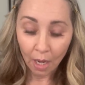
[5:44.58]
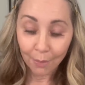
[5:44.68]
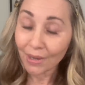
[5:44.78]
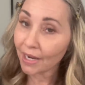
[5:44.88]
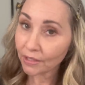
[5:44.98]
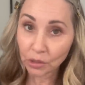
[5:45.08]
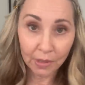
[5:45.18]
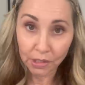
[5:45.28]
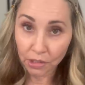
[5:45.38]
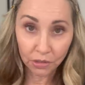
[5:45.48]
but you
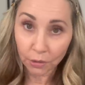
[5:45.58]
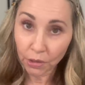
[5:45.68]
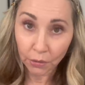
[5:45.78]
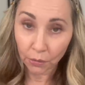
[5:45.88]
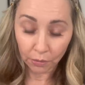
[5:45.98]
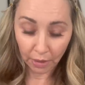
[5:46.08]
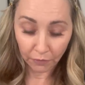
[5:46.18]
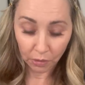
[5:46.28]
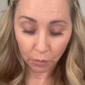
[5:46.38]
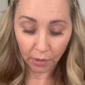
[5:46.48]
get to do you.
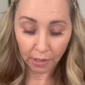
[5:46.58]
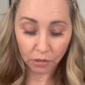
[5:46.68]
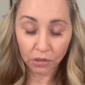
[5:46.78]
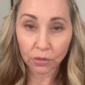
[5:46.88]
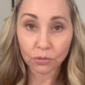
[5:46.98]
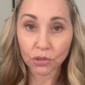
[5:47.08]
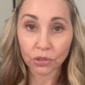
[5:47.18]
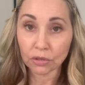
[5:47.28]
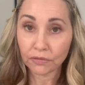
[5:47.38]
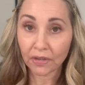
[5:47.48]
If you want to do
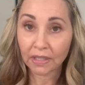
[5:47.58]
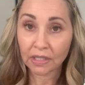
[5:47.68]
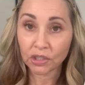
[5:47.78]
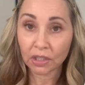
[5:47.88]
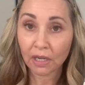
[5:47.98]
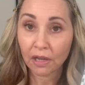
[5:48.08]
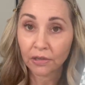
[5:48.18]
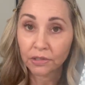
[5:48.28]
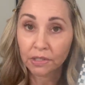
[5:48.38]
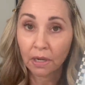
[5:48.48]
two foundation
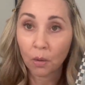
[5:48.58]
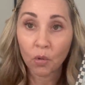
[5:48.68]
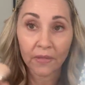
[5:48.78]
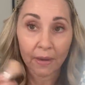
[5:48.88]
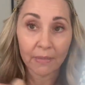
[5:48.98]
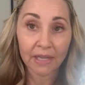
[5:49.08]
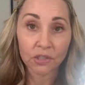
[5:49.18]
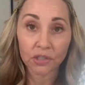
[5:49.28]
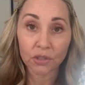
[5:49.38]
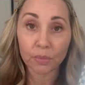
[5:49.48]
colors, a one that
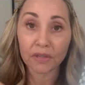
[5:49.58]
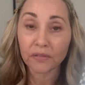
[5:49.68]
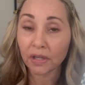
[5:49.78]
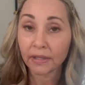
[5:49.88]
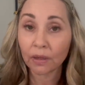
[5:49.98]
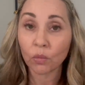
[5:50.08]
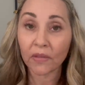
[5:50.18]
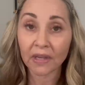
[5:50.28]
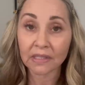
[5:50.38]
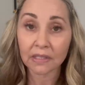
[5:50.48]
matches you perfectly and one
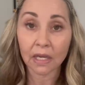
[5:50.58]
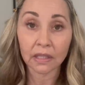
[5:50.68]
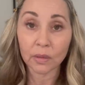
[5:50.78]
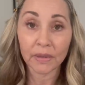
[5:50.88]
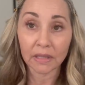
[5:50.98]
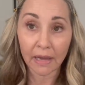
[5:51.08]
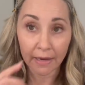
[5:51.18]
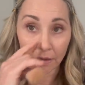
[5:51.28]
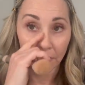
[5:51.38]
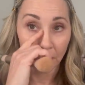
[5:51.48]
that's a little bit
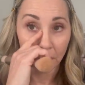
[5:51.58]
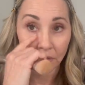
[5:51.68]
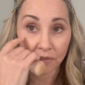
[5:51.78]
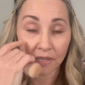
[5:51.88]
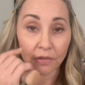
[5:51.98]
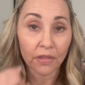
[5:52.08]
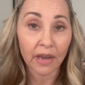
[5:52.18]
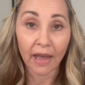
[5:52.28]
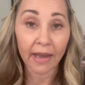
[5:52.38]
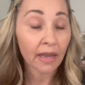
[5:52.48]
lighter that you can use under
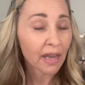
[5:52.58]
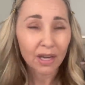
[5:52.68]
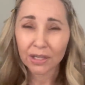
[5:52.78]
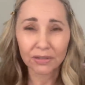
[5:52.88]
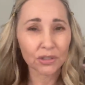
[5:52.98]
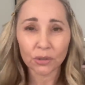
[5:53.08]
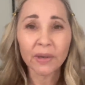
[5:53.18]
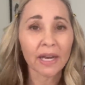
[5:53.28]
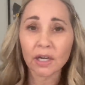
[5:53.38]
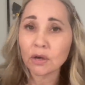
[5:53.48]
the eye, do
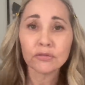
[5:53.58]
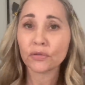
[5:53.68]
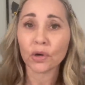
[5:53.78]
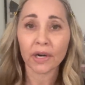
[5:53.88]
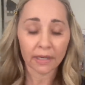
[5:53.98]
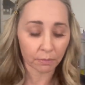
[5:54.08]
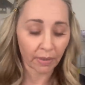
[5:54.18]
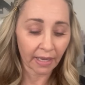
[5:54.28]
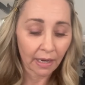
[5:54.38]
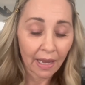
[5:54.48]
it, go for it.
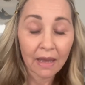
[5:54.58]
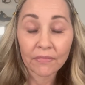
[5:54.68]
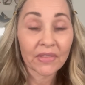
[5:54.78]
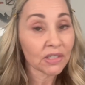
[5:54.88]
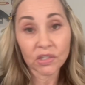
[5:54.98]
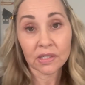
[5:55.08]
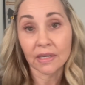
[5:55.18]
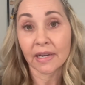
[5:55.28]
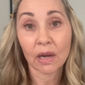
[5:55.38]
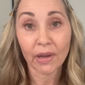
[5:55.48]
But that's just
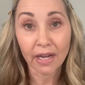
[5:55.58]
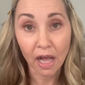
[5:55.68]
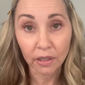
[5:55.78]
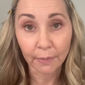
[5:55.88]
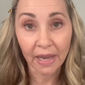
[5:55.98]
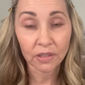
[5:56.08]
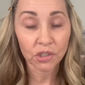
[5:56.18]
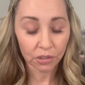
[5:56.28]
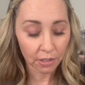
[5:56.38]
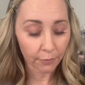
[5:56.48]
not how I color
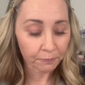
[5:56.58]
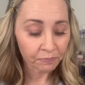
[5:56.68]
match. So